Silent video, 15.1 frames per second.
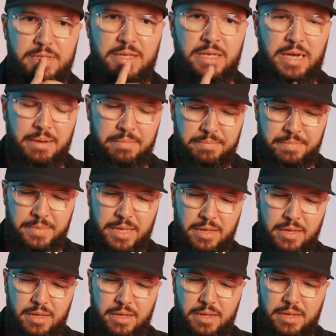Um,
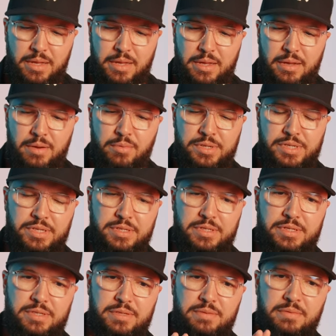which
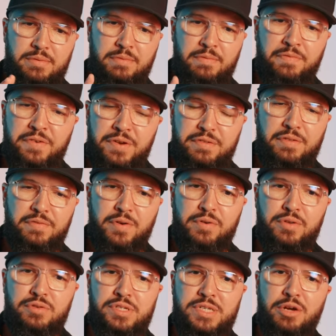is, first of all,
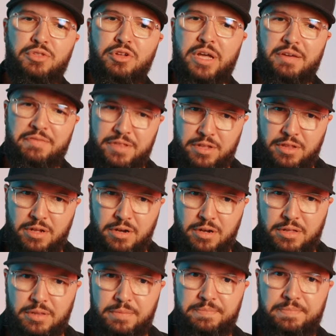you shall not have another
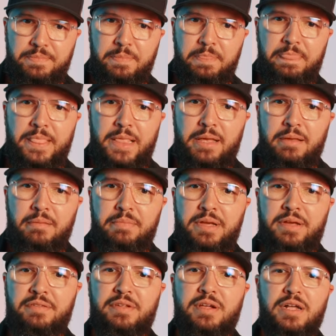God
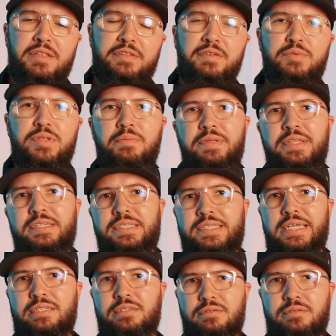because God doesn't want to be the
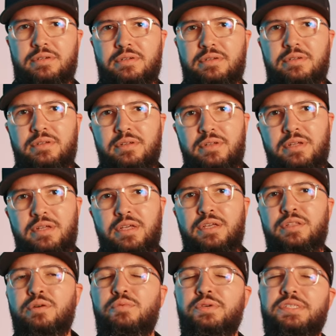center.
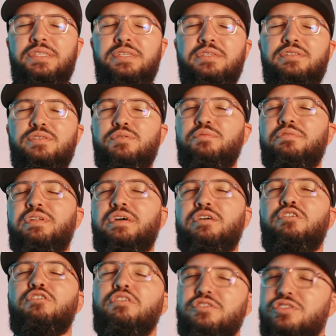You know, we sing songs like,
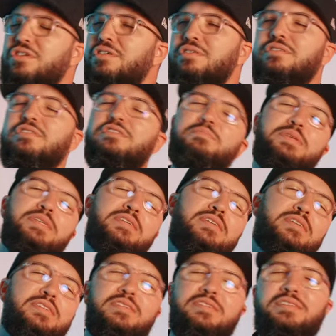oh, Jesus
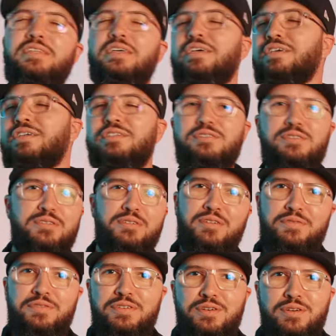be the center
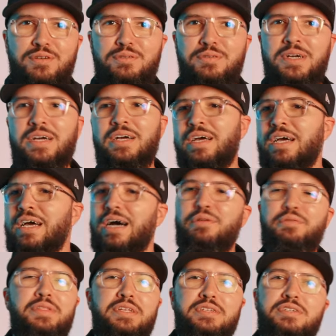of it all. I
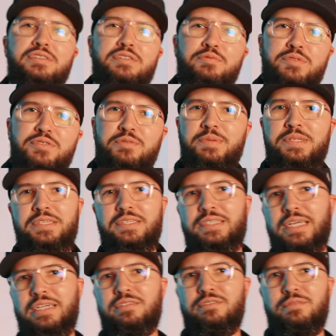don't think Jesus wants to be the
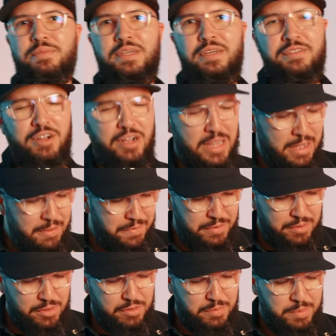center because our life is
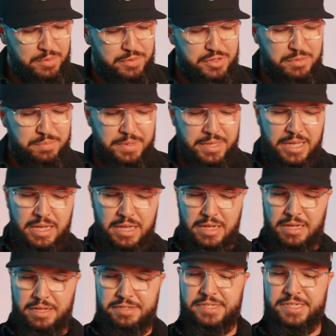not supposed to be
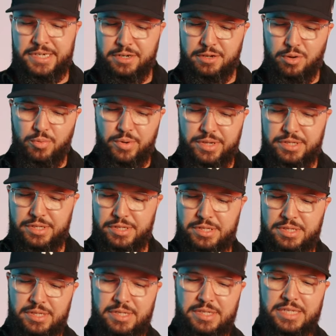a circle where Jesus
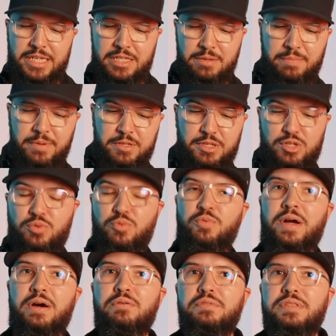is in the center, but
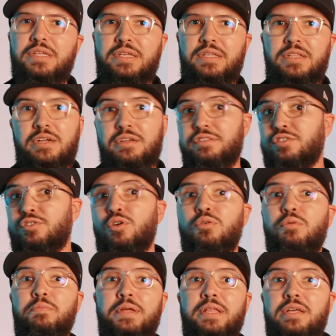surrounding there are
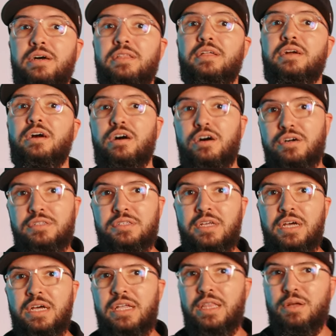so many other gods
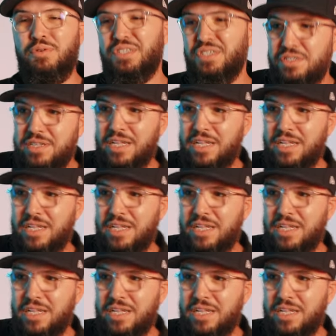that we just